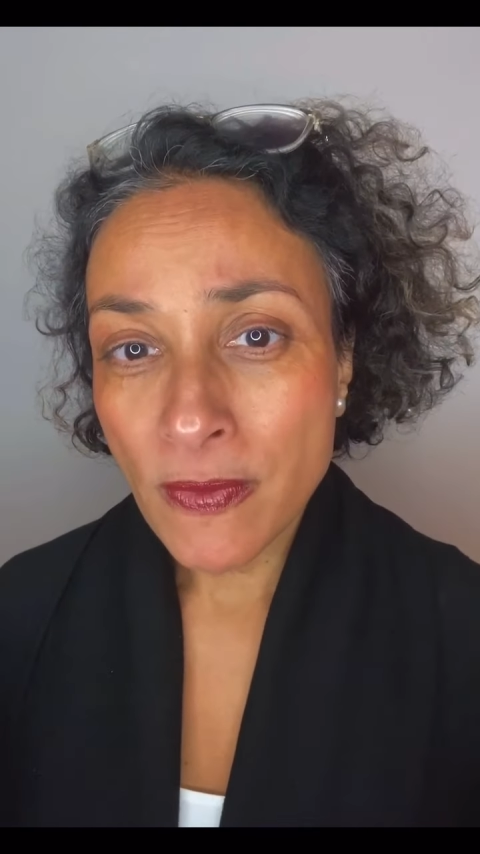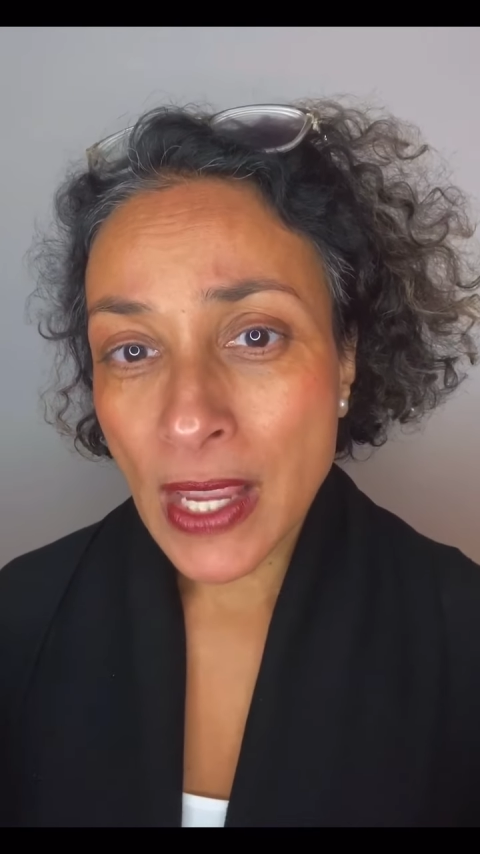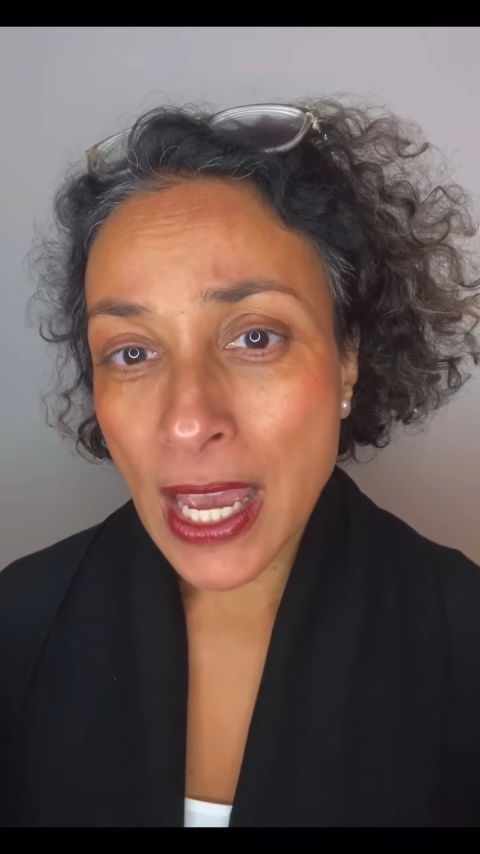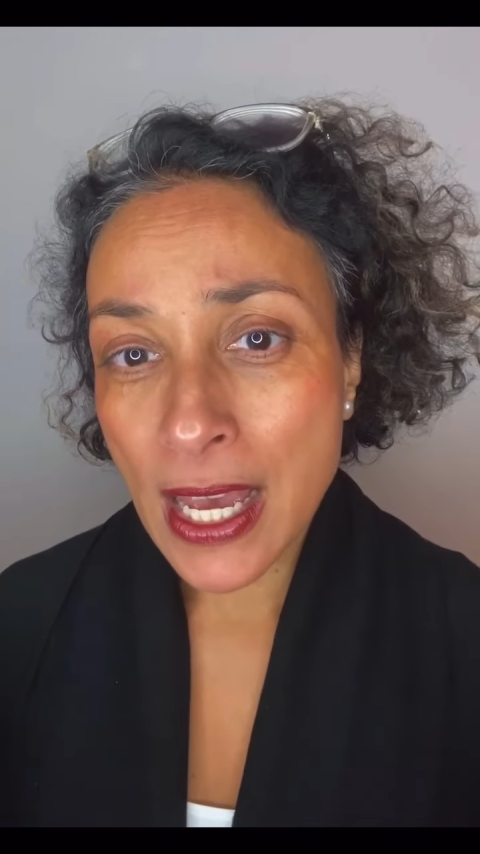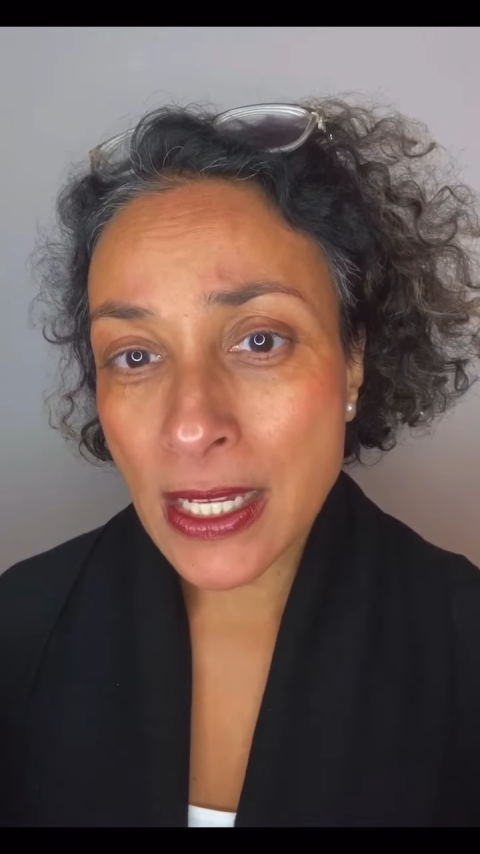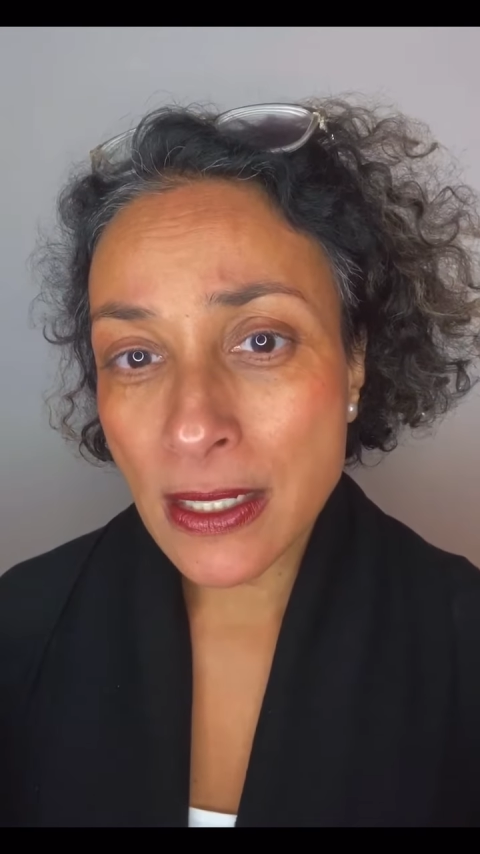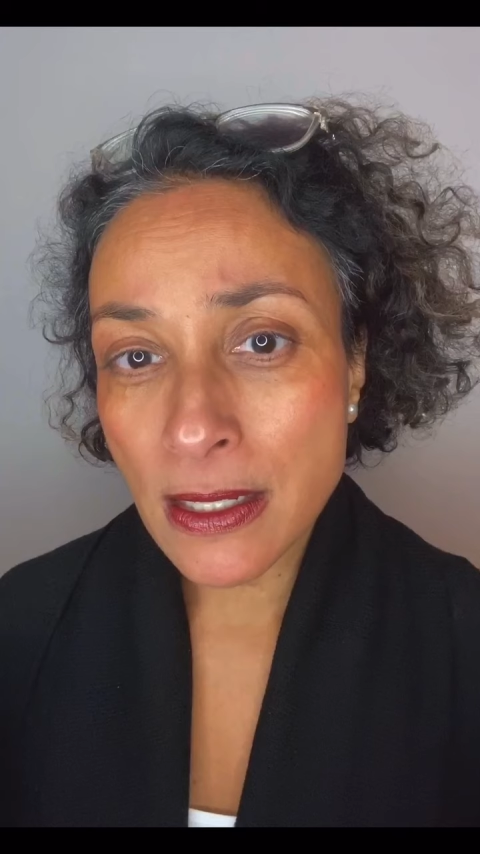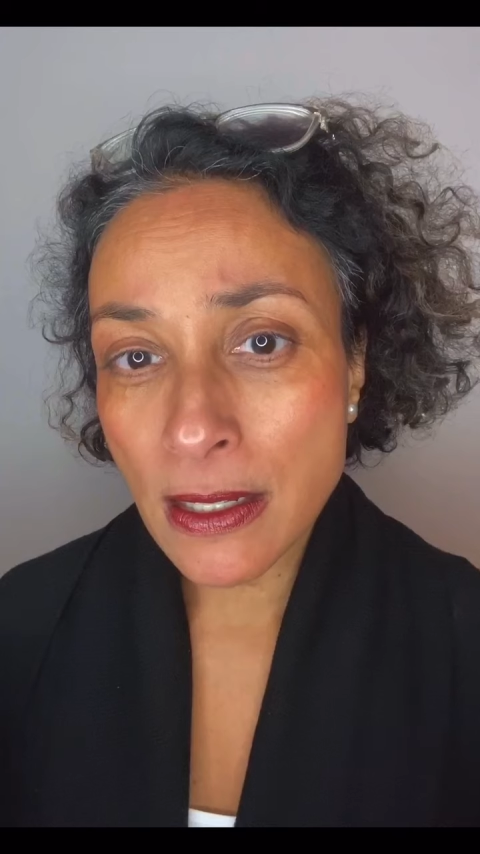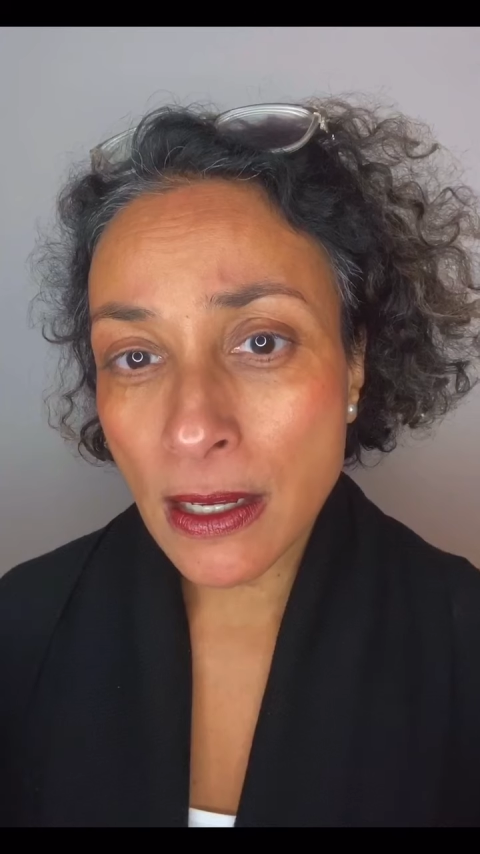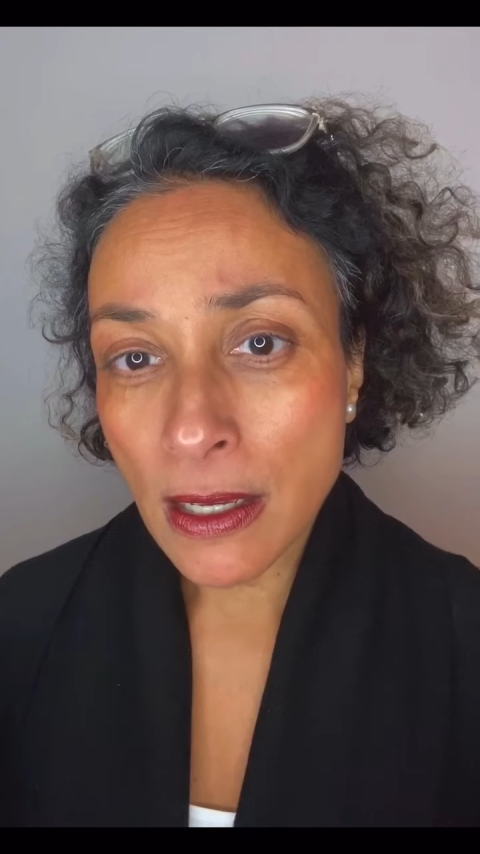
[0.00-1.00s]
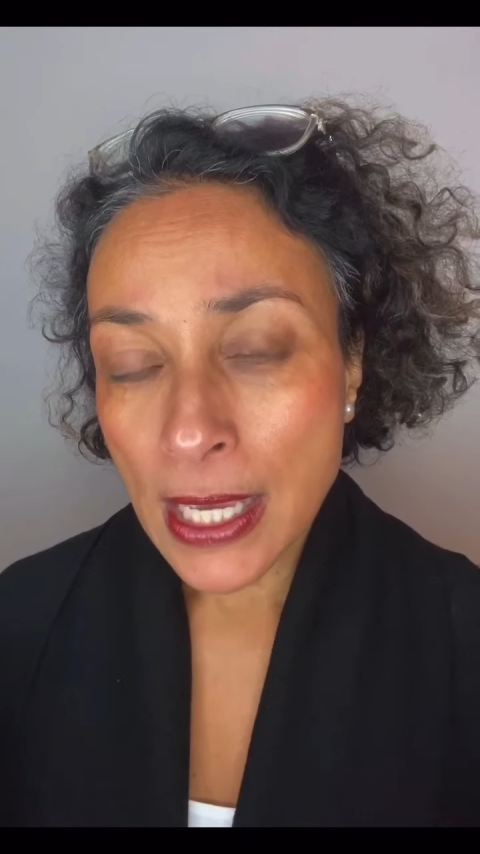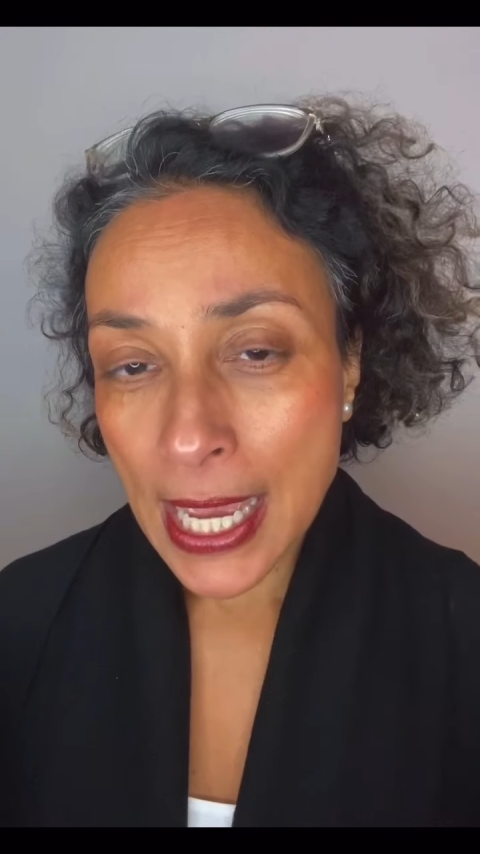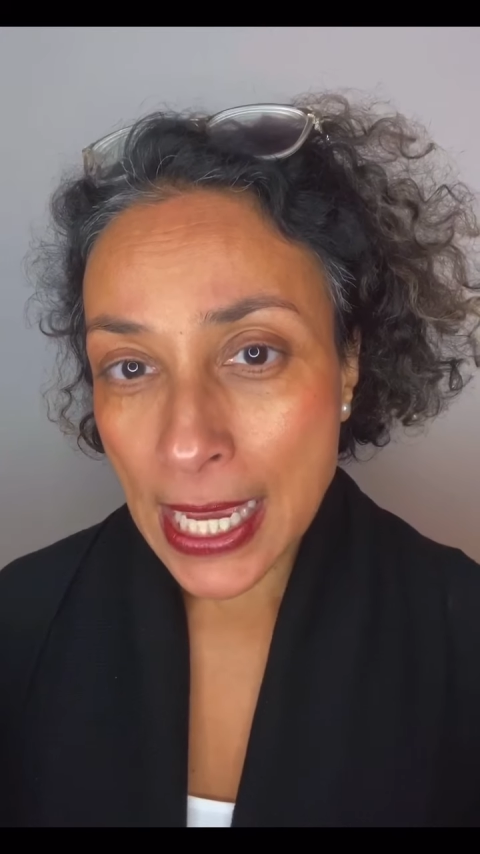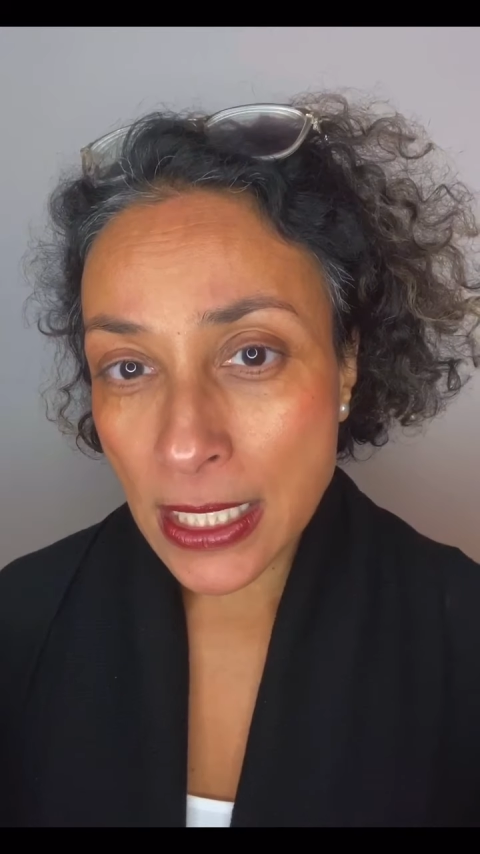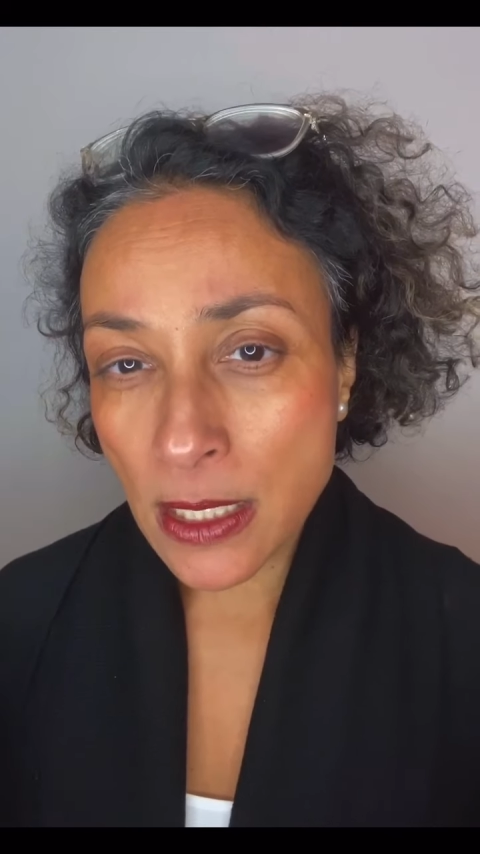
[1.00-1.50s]
And
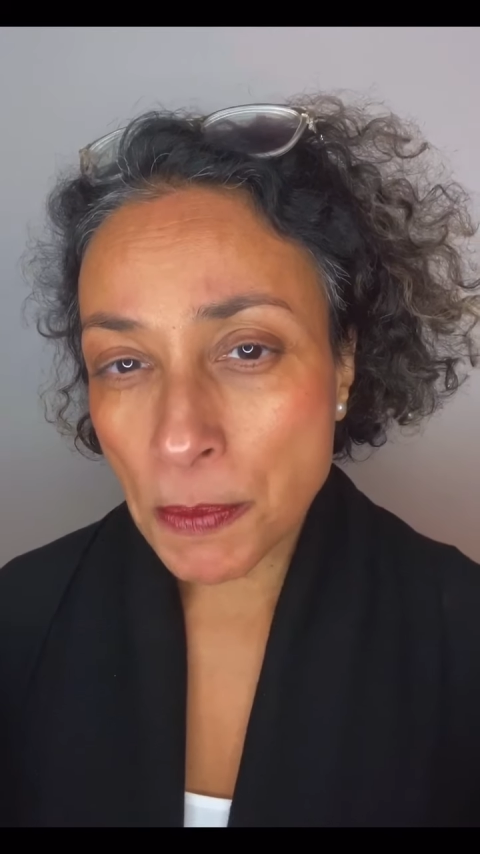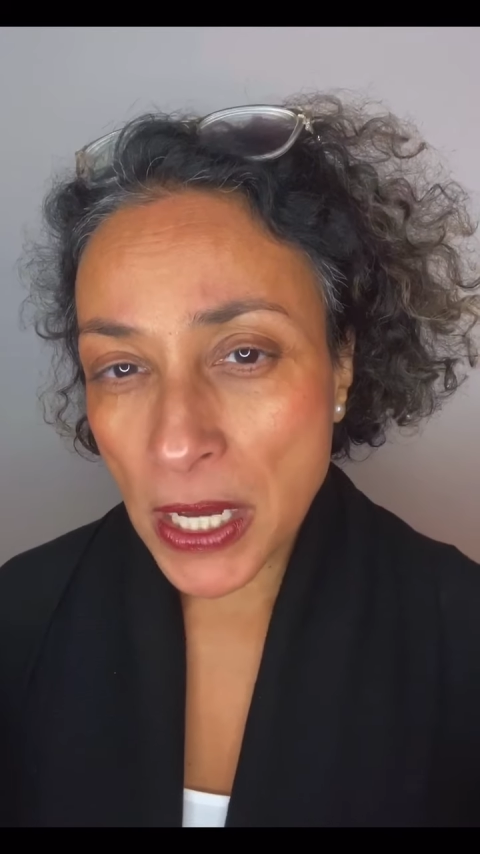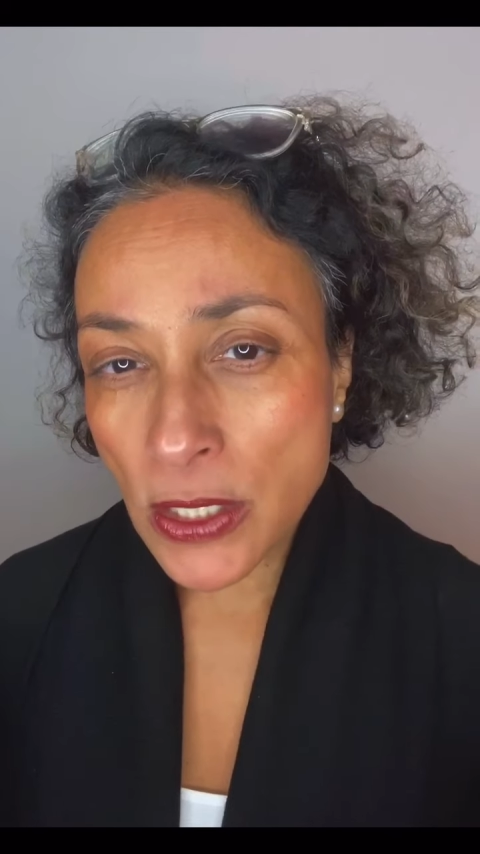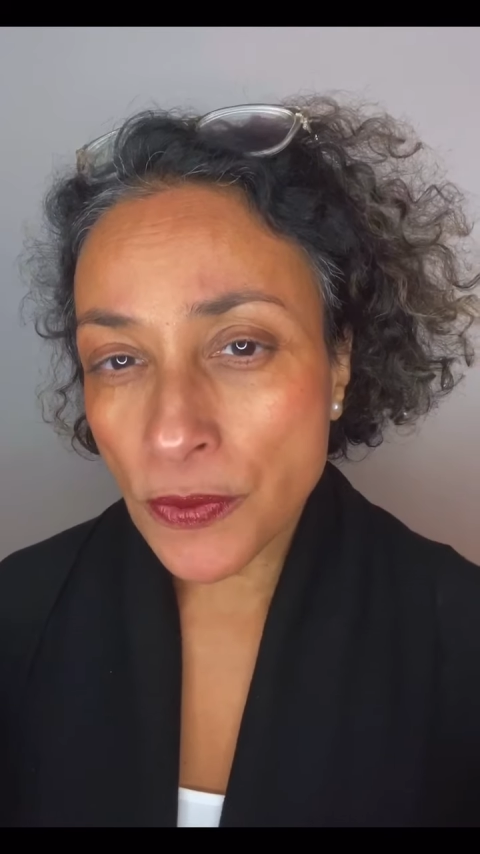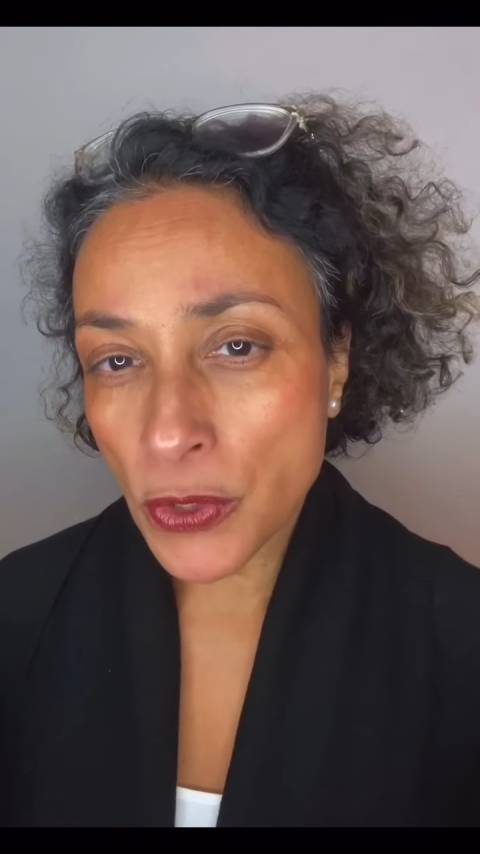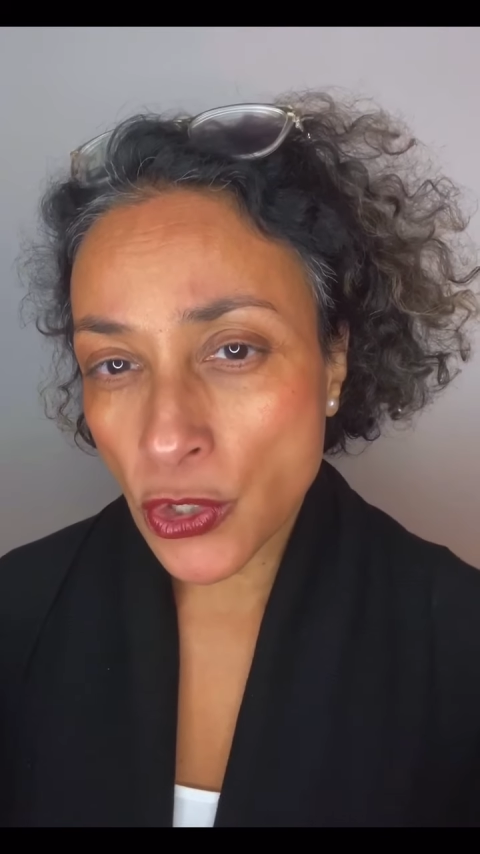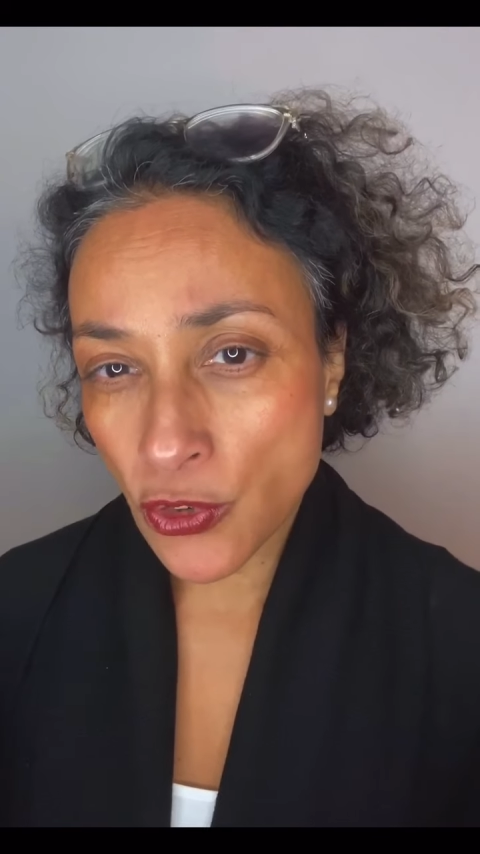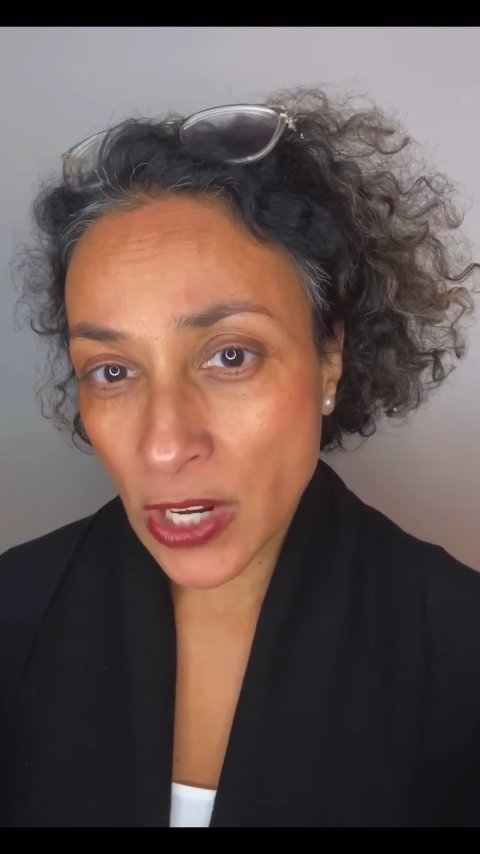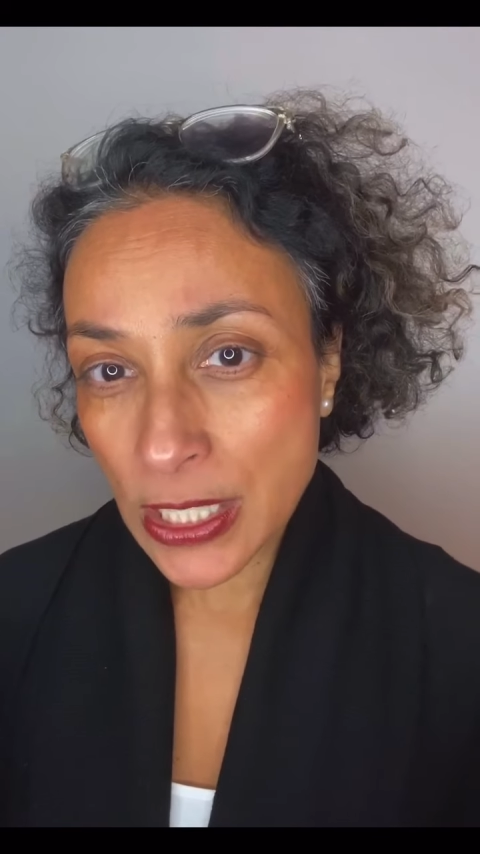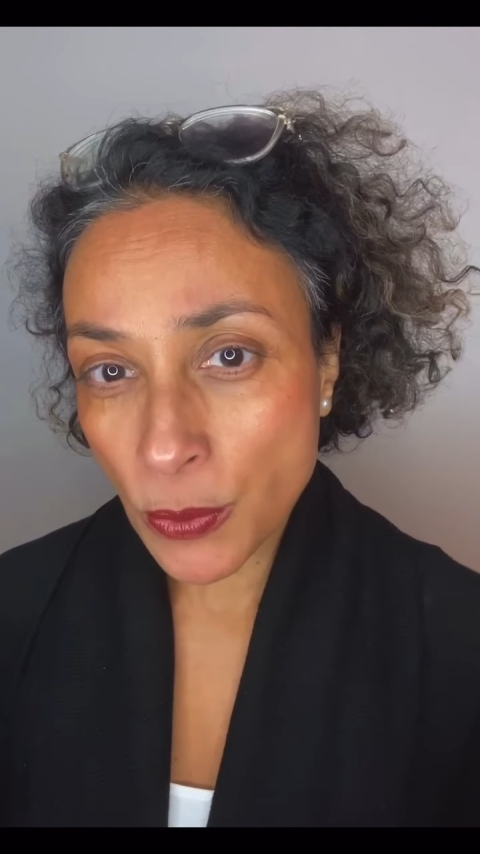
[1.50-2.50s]
it's part of the stress